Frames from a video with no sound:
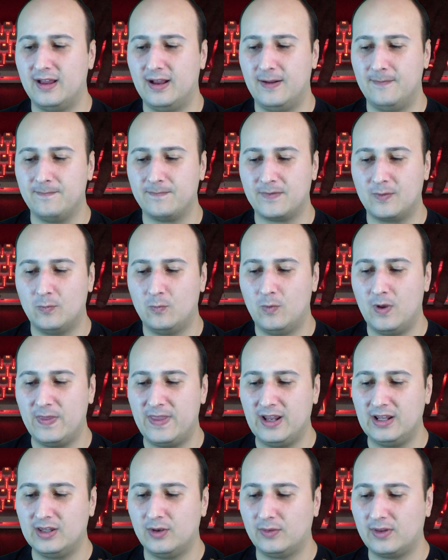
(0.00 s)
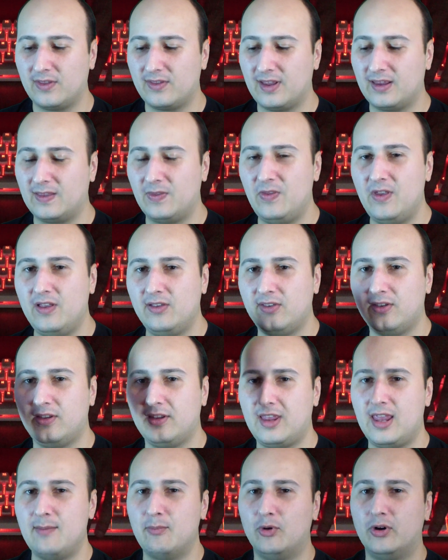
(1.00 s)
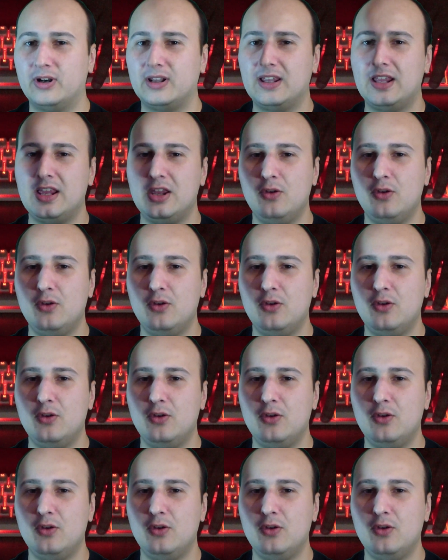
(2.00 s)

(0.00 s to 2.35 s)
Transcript: one thing to note is that this keyboard